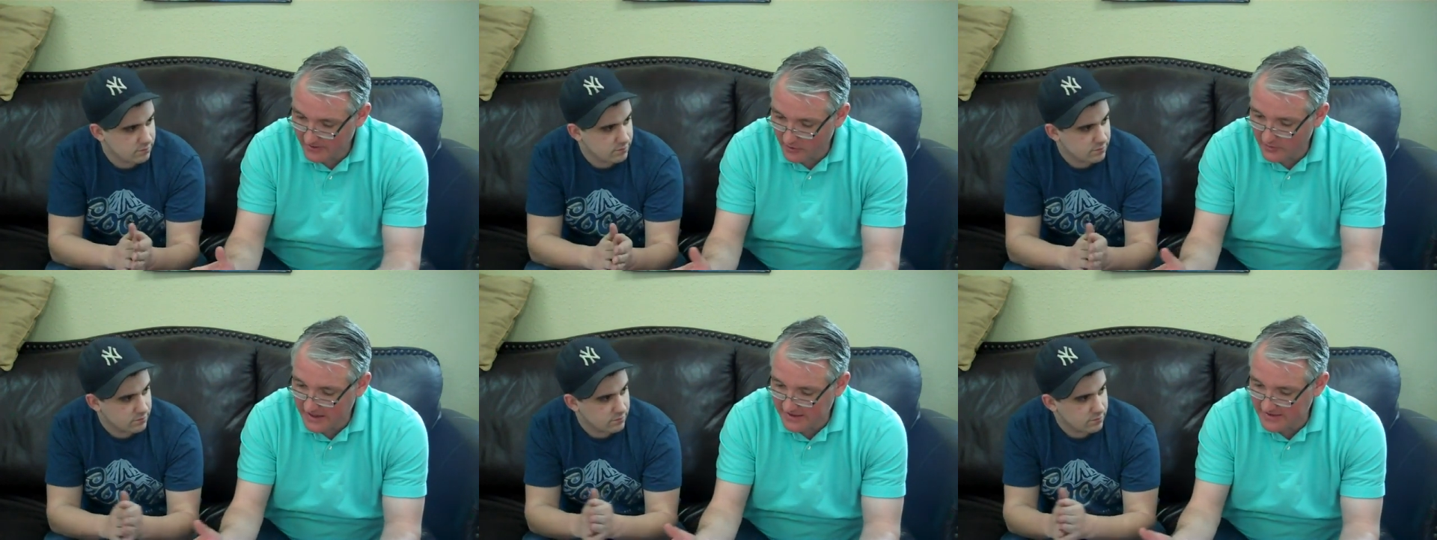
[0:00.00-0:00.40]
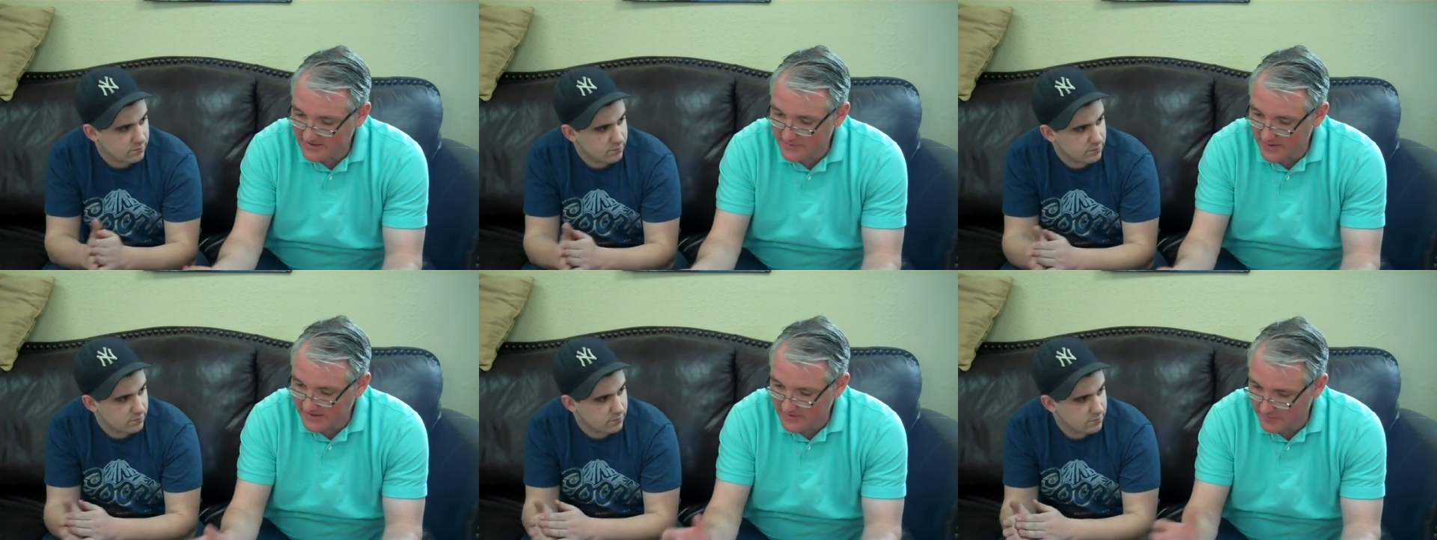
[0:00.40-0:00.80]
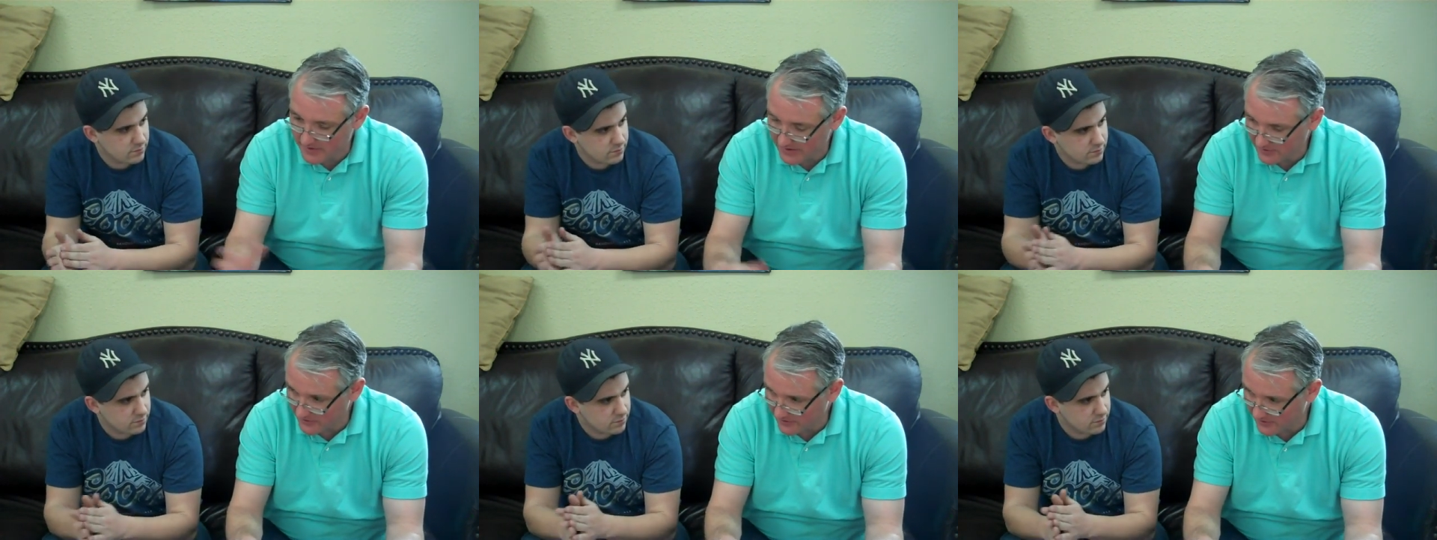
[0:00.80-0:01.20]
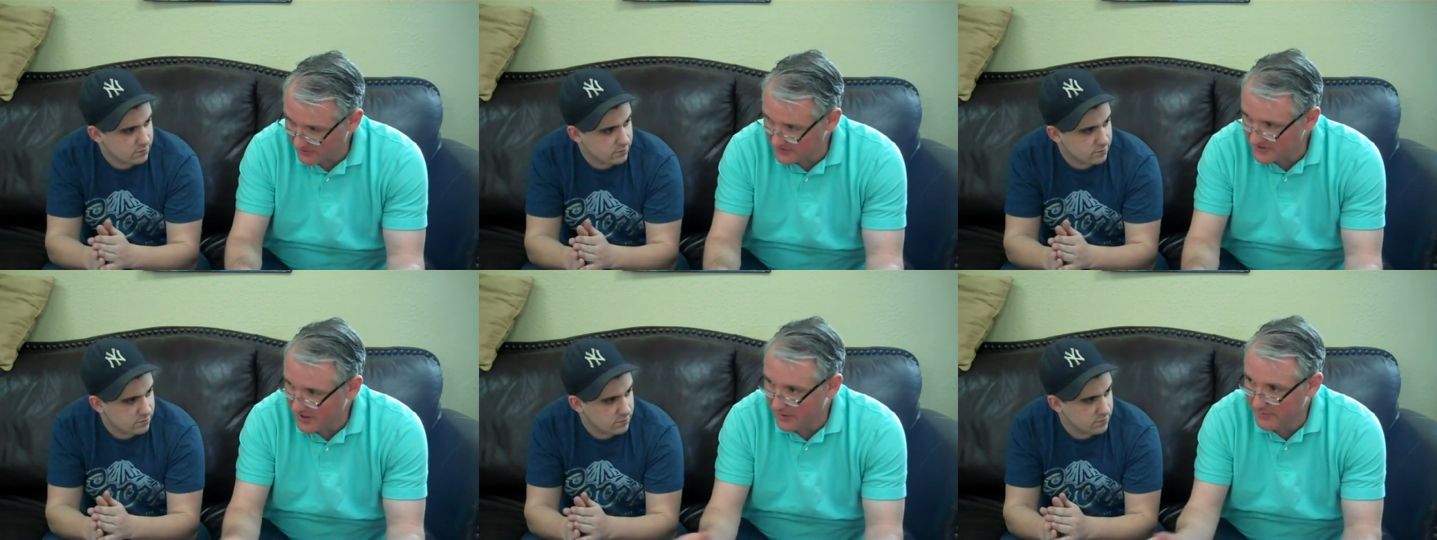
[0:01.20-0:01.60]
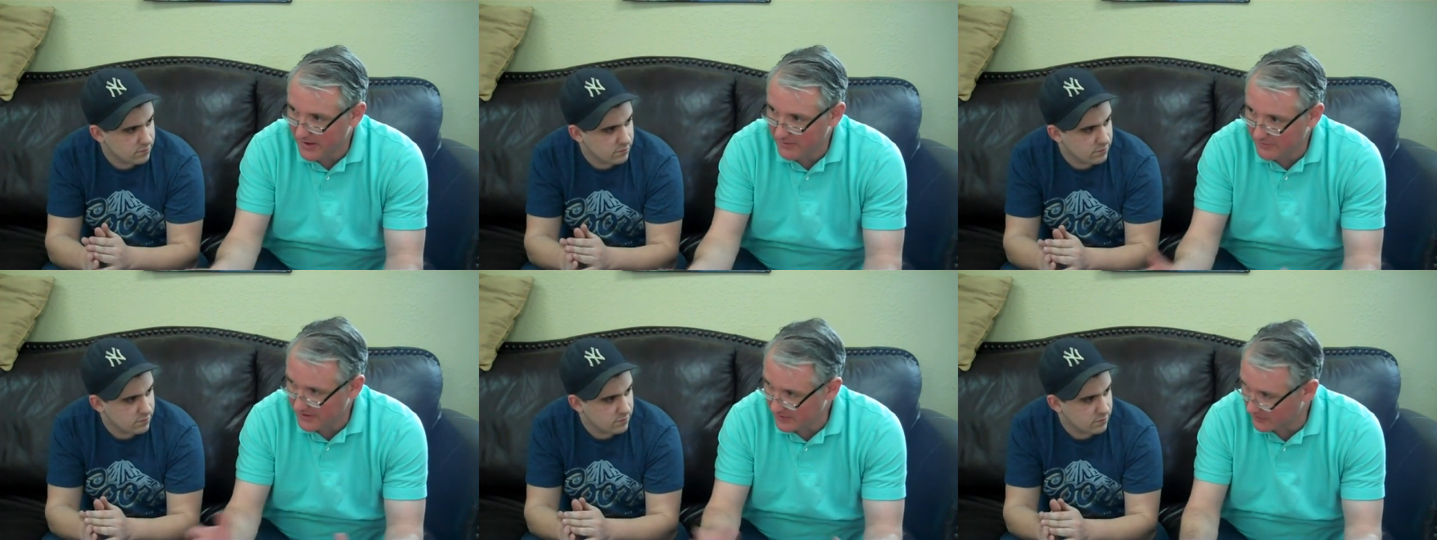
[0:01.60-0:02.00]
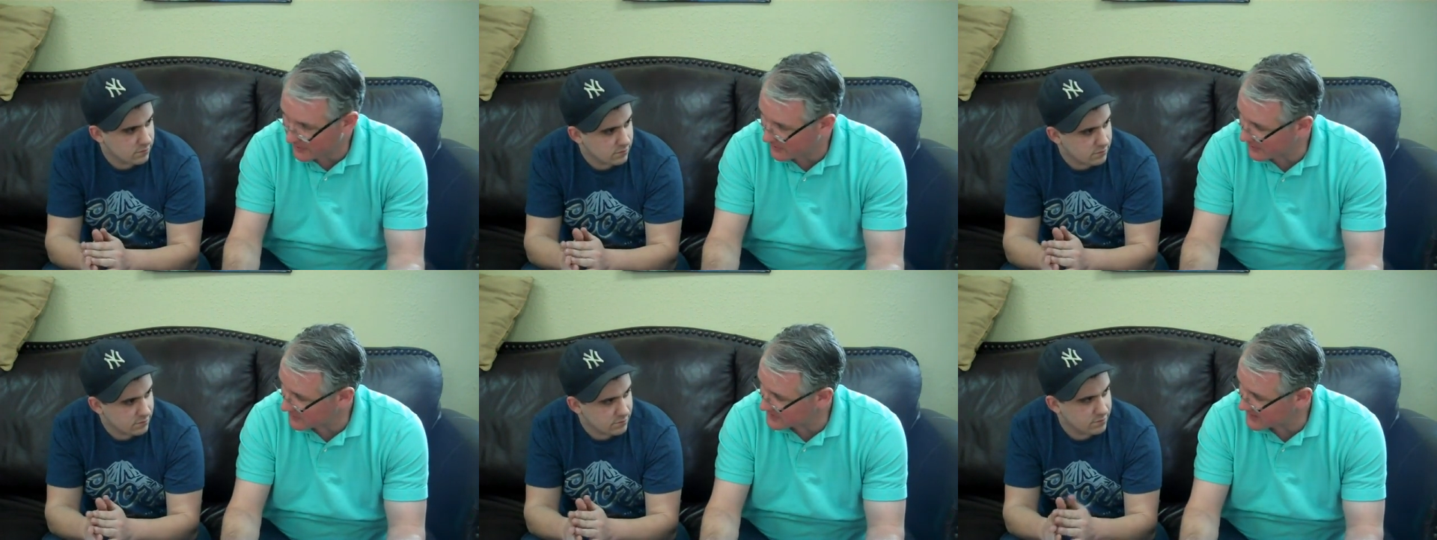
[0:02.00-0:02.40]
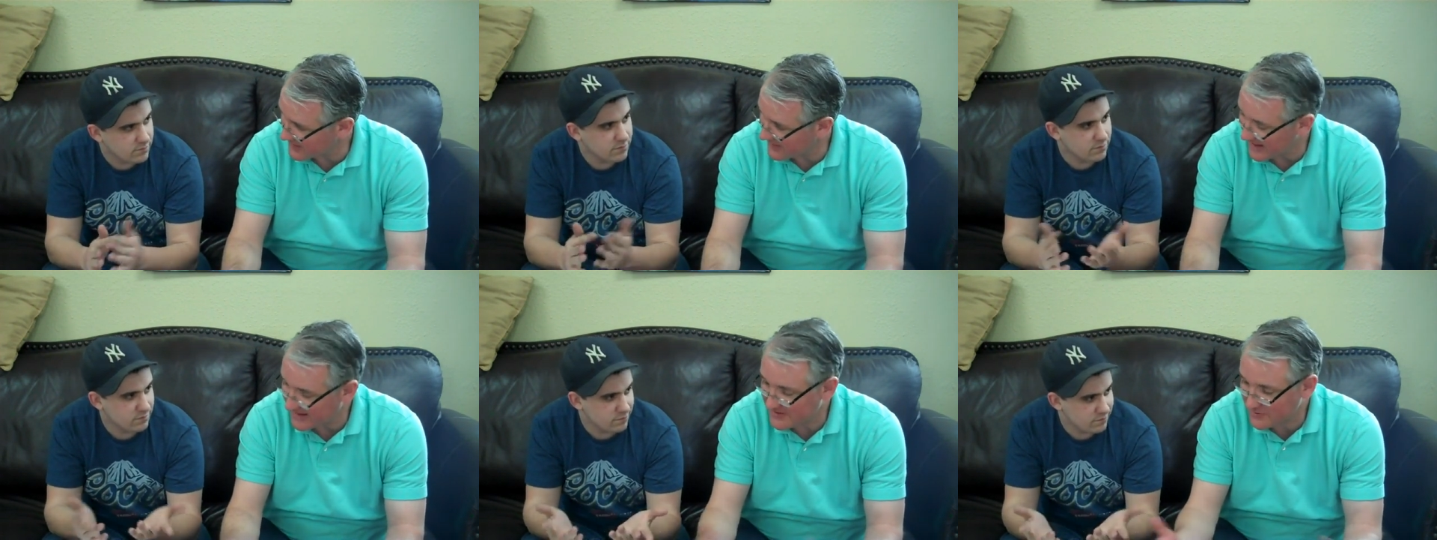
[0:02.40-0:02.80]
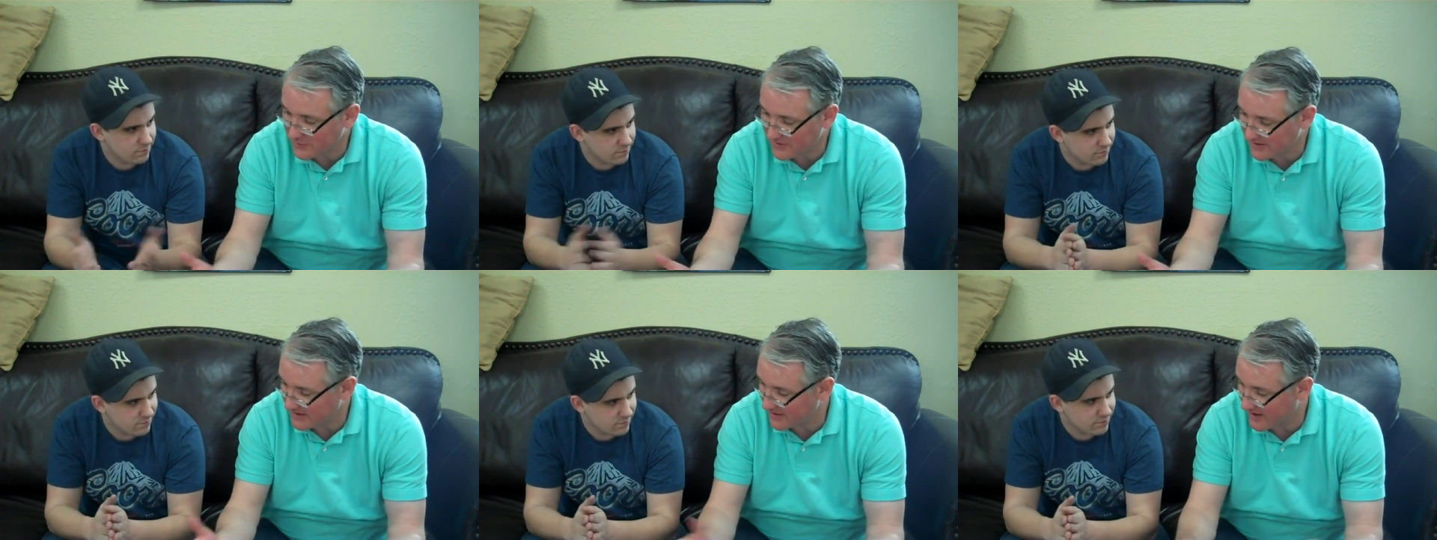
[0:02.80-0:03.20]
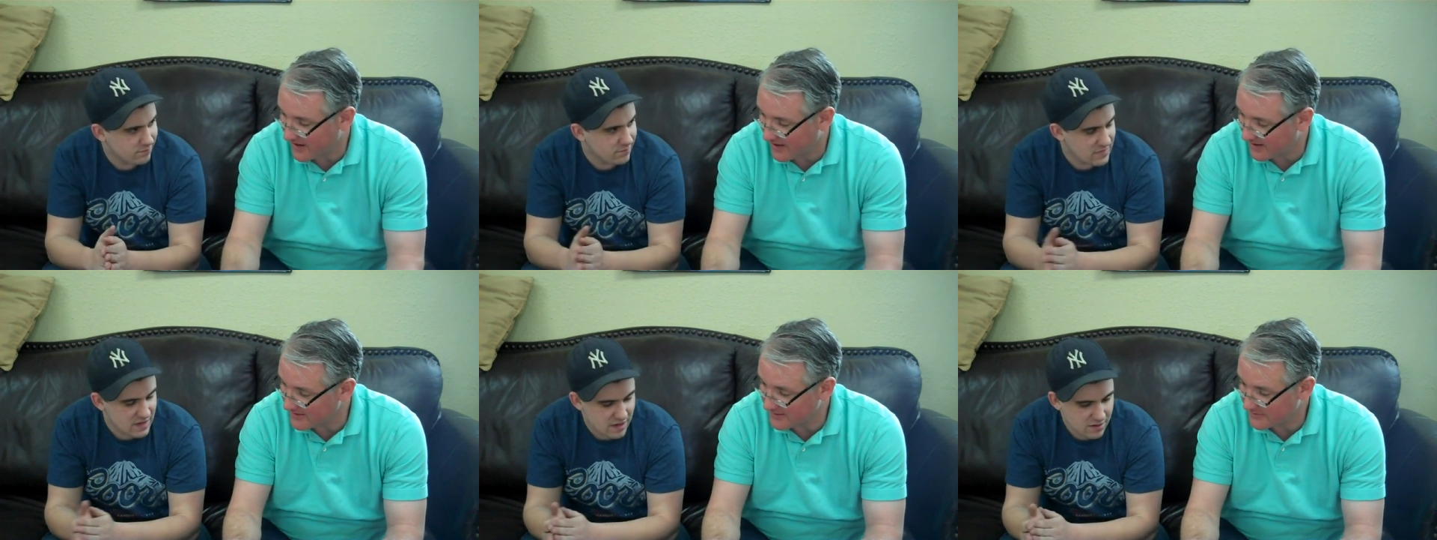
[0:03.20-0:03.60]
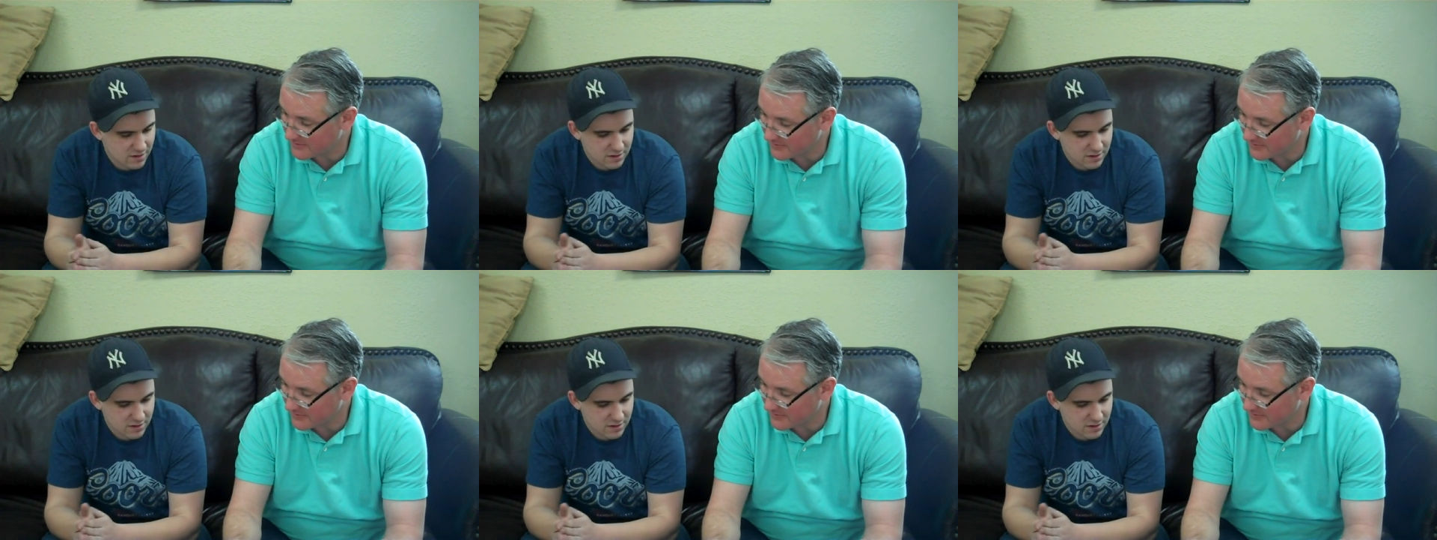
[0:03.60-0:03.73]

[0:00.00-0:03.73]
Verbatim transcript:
Speaker 1: okay, this makes them better in close combat, better in close, and that's really not